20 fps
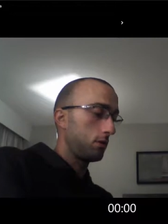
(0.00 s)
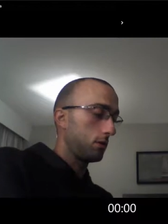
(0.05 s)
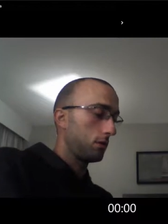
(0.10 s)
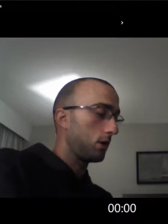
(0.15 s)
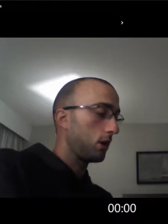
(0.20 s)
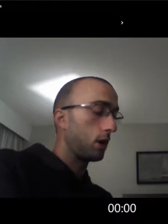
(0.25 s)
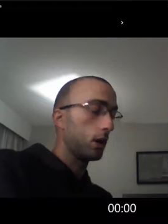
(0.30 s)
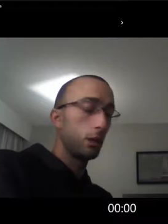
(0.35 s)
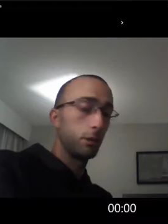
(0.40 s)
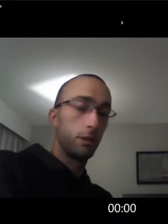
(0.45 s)

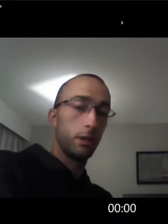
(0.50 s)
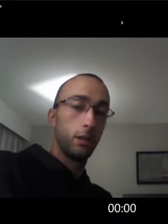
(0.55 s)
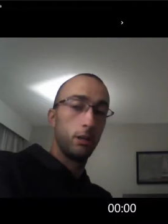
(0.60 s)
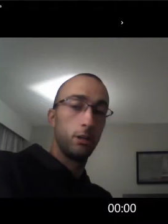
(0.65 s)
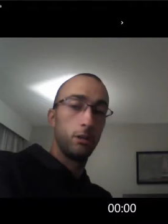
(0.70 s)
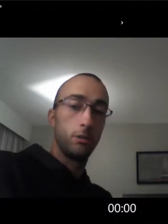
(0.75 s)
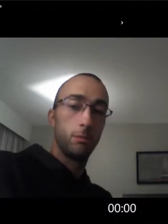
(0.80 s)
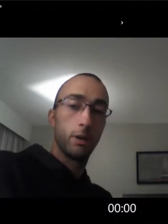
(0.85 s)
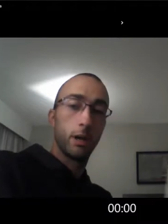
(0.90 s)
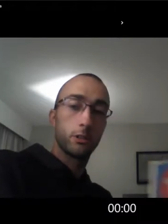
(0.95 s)
all the way to
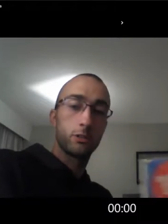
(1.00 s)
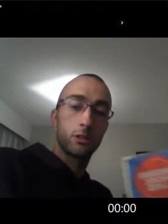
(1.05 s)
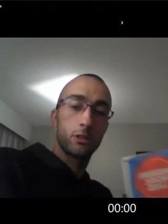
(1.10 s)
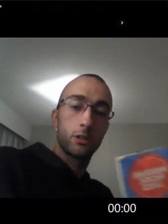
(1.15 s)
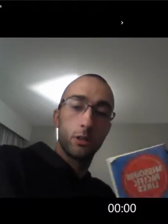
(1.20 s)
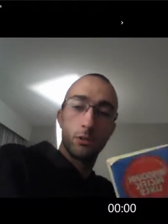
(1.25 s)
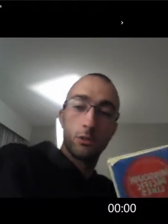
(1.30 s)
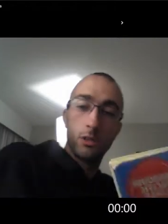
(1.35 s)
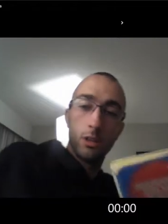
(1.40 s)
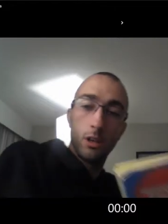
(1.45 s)
New Mexico
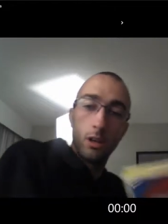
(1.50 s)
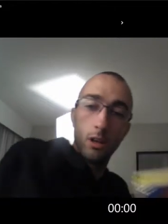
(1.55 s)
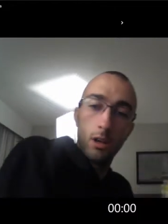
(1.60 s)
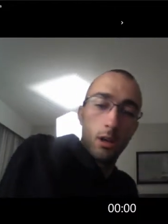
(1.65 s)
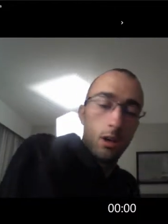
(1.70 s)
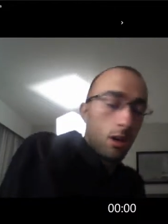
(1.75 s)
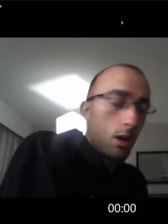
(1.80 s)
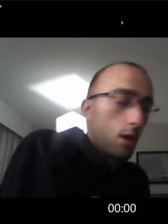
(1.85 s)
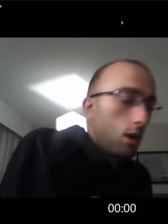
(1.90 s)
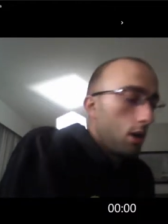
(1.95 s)
City,
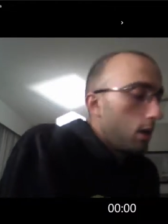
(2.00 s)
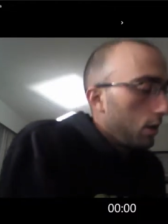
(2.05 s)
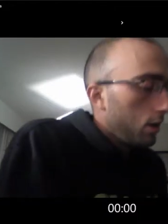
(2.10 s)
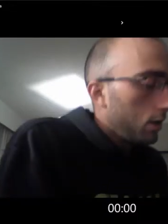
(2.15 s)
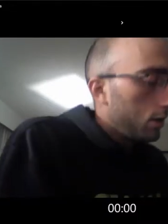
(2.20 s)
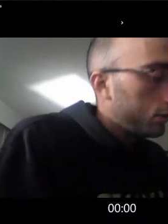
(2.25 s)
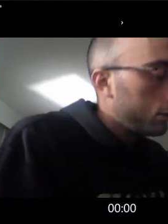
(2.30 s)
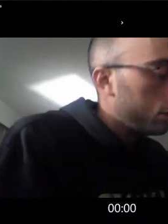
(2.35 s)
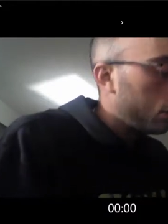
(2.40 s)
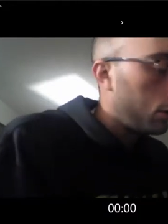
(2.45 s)

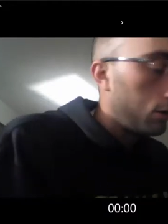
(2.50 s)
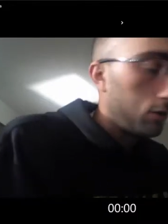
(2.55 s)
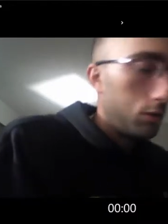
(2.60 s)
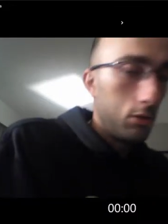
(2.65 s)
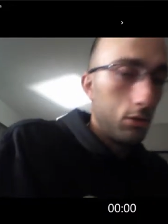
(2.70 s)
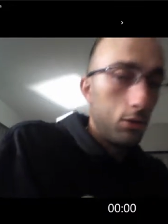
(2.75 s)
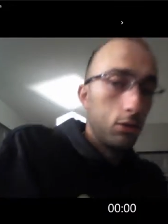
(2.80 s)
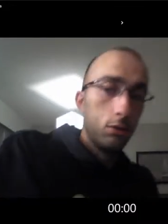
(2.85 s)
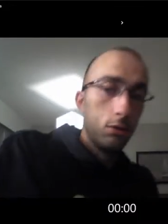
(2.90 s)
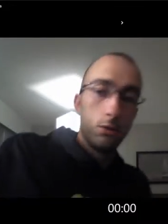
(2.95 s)

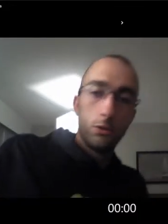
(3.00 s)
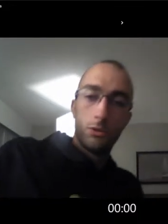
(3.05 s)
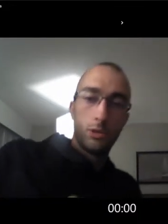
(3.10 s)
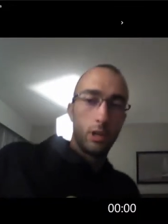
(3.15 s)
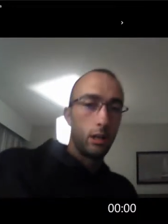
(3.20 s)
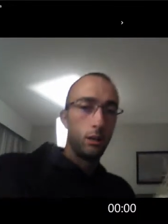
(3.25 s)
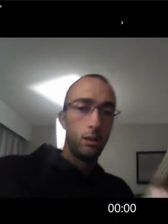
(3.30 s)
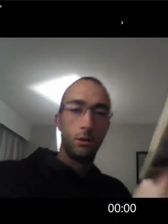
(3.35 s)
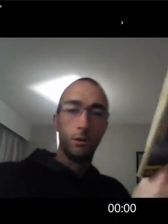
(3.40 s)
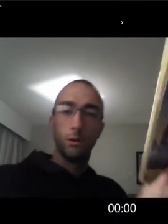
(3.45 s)
to
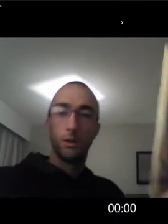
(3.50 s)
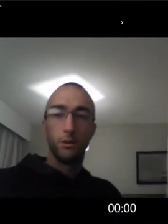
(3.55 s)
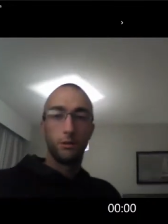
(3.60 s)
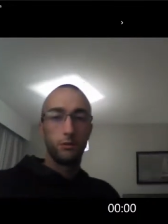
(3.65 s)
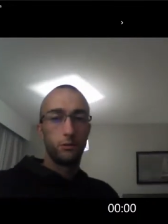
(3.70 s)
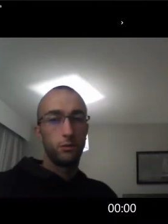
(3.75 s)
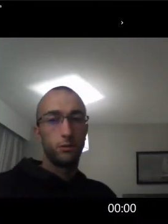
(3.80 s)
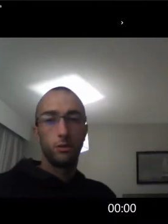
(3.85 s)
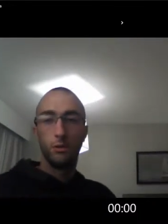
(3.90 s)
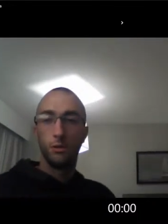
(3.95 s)
St. Louis,
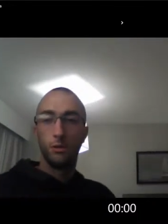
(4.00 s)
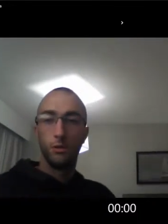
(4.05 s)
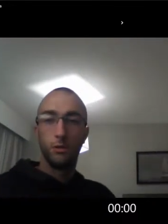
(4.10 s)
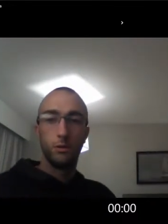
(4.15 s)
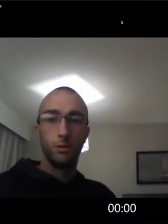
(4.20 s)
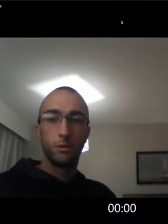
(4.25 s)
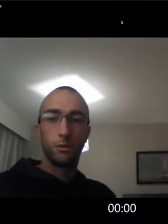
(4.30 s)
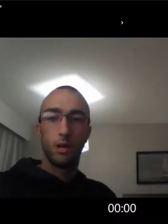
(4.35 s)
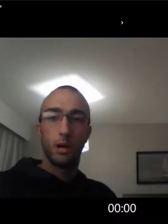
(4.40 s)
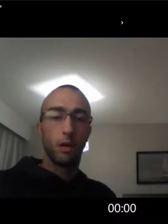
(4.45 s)

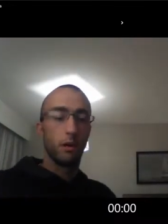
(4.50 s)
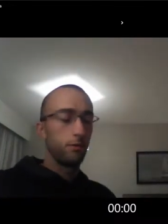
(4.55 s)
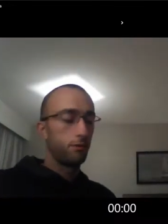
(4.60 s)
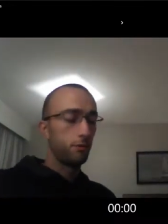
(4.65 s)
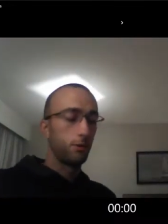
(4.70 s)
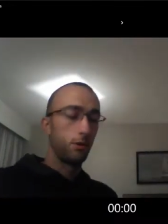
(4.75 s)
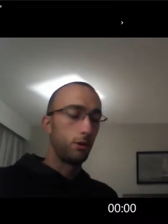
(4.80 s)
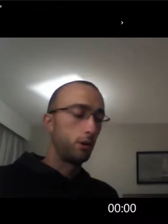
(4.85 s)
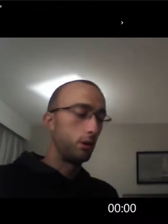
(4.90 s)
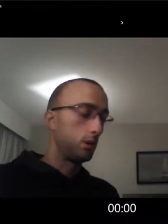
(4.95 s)
to
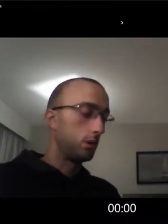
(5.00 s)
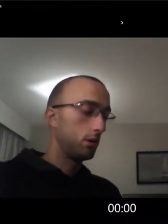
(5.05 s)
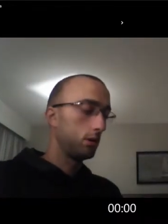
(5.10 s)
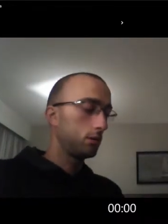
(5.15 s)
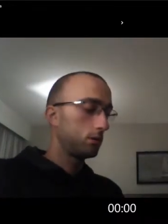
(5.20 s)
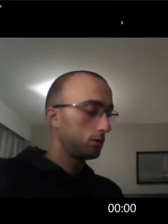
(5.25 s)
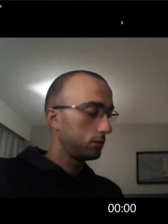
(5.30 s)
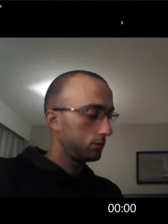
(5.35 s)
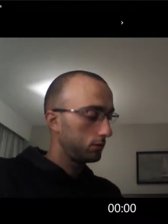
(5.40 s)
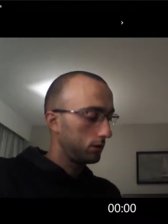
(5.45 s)
California,
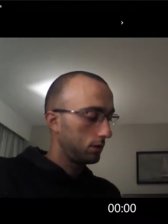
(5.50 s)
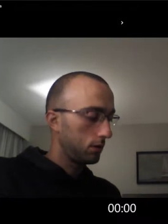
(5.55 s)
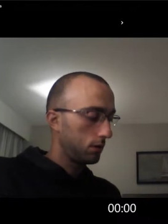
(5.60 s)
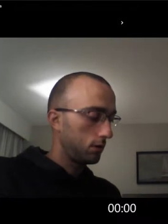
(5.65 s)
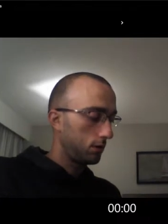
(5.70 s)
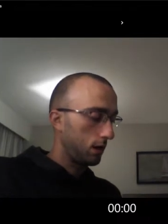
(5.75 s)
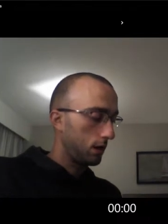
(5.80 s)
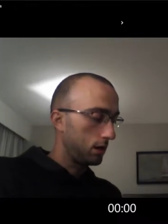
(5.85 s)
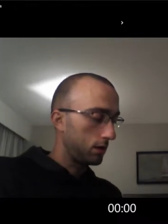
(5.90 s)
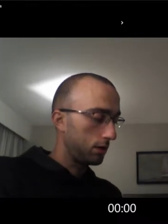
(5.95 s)
you know,
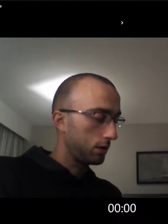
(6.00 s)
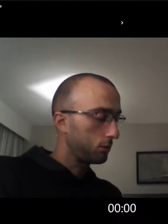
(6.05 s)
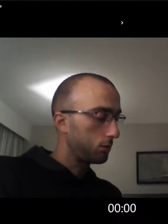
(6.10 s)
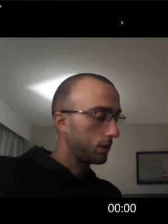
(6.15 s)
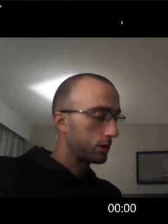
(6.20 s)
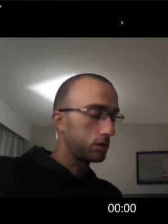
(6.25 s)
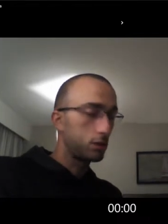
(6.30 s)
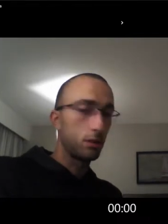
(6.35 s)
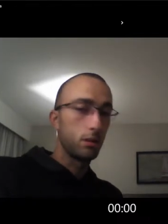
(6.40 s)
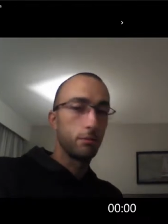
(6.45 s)
anything
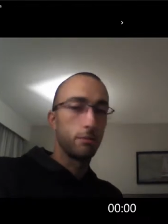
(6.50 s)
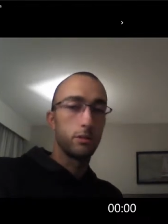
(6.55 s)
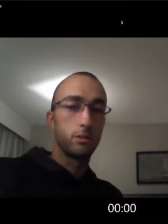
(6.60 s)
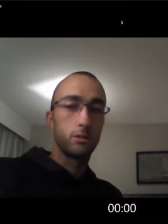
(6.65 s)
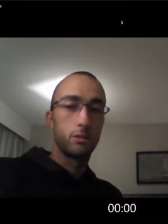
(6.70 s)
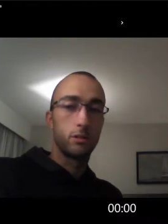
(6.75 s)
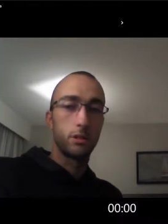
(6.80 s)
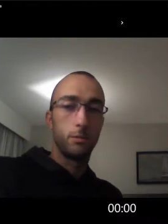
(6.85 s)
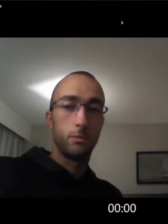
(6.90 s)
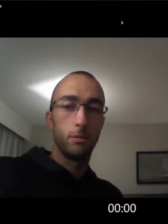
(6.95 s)
west of the
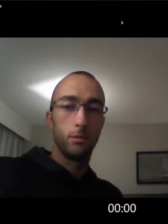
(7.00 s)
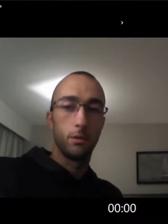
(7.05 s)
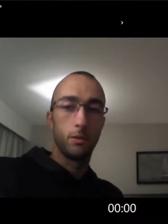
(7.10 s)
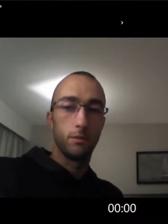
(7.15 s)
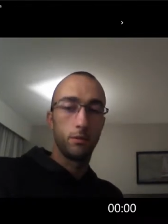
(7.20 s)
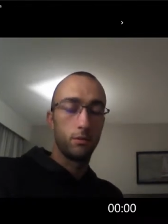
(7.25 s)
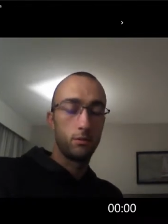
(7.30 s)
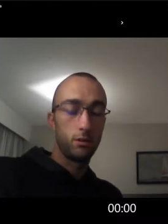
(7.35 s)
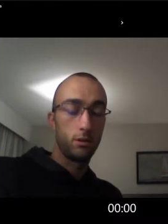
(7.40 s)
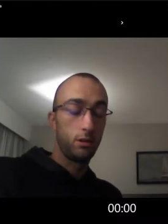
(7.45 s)
Mississippi River,
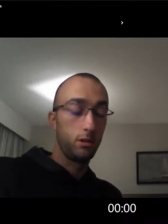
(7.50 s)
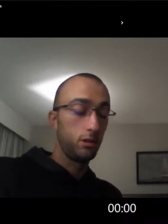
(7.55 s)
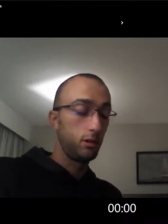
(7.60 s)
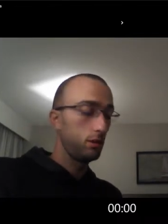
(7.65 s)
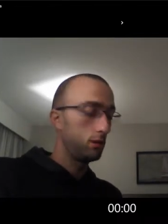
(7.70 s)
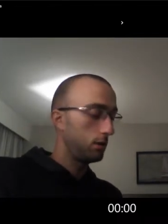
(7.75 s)
really.